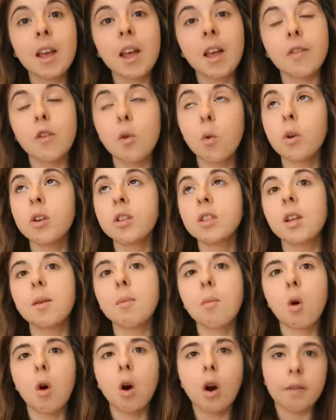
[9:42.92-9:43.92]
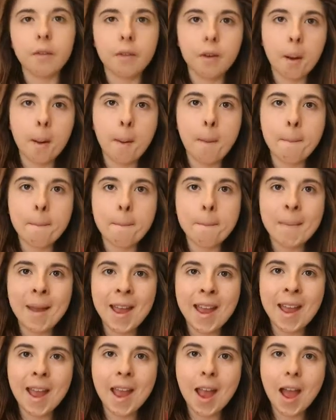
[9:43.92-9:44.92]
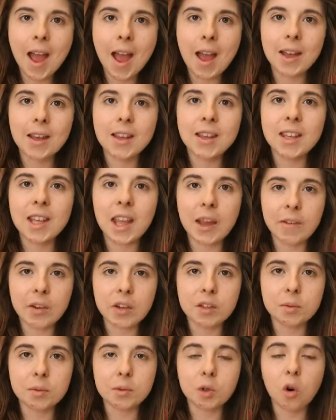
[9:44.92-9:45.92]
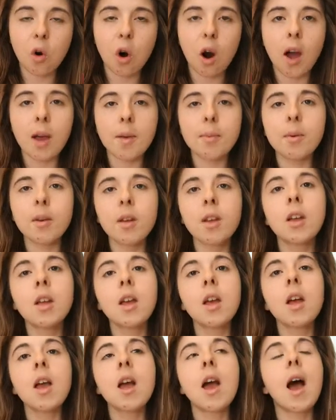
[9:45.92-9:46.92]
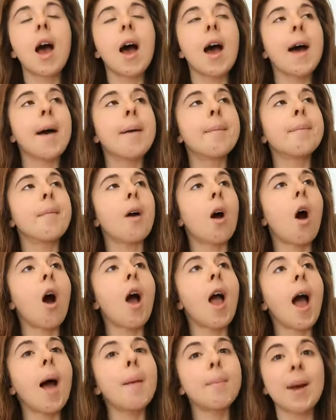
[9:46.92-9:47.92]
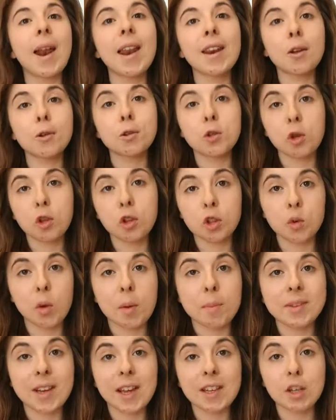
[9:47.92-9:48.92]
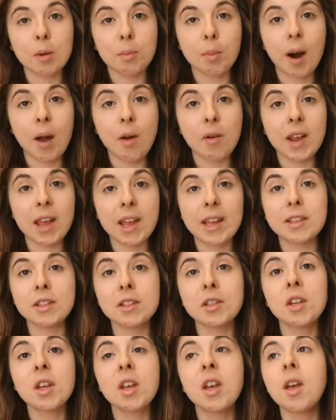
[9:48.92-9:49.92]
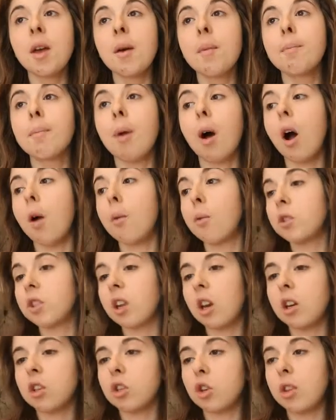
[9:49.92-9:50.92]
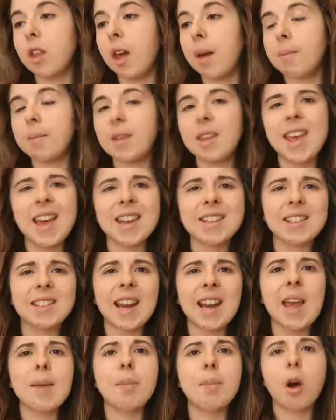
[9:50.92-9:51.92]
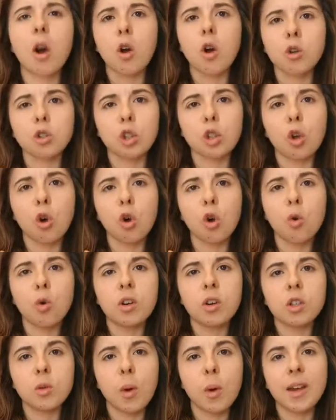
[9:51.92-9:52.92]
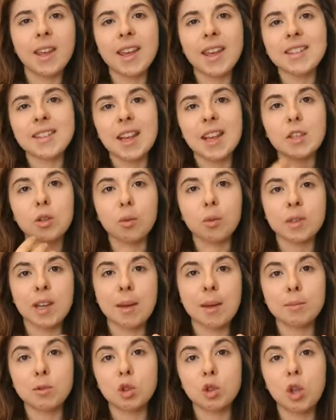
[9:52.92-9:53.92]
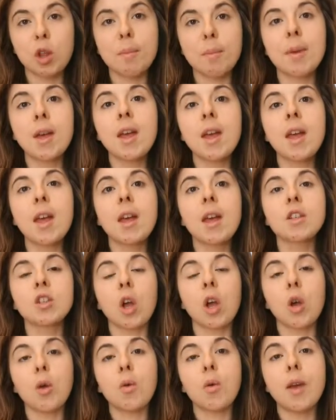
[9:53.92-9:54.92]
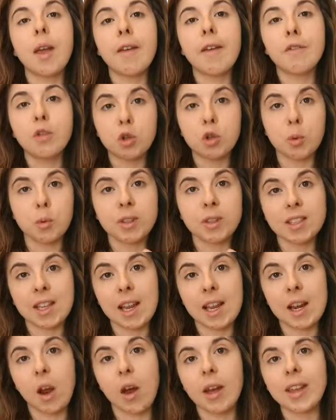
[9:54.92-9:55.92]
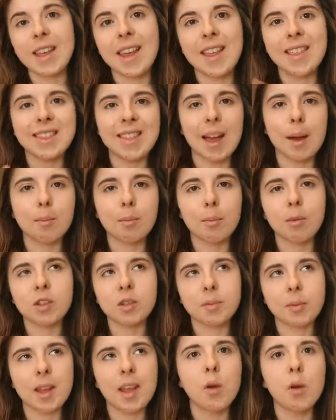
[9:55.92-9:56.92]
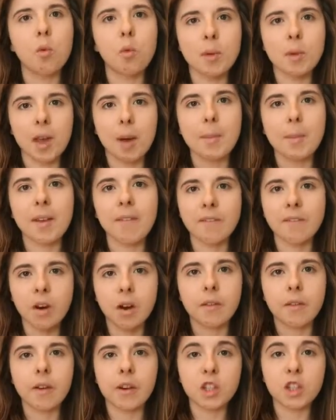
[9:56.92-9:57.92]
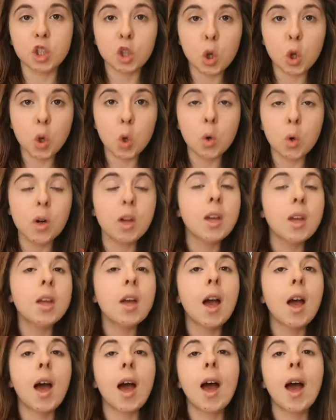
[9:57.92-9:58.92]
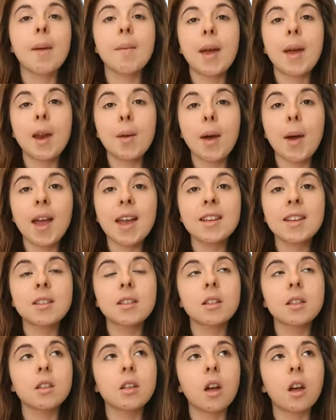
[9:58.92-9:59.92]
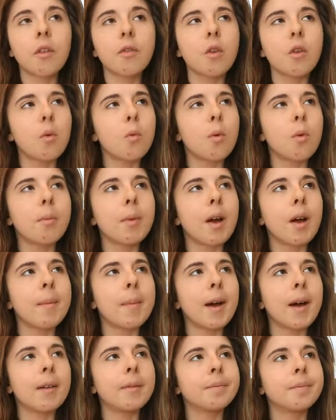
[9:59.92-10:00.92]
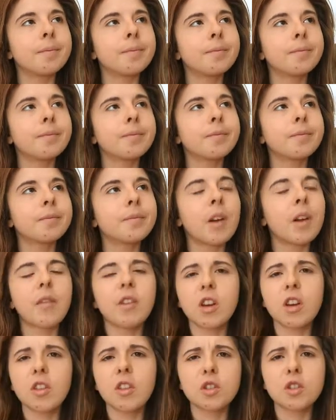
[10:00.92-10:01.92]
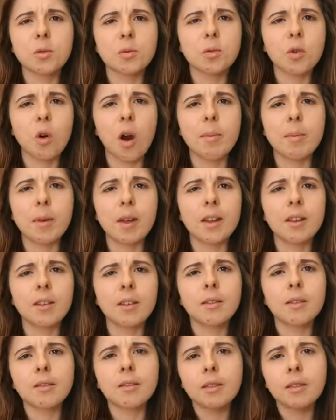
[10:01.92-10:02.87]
If you want to see more of me, give it a subscribe. I am planning on doing the sweet potato brownies, but I was going to do them yesterday, but I also got called into work yesterday, so I wasn't able to do them. So if you do want to see like that recipe, it will be coming very, very soon. Anyways, I've got one more bit on that. Have I done the subscribe bit?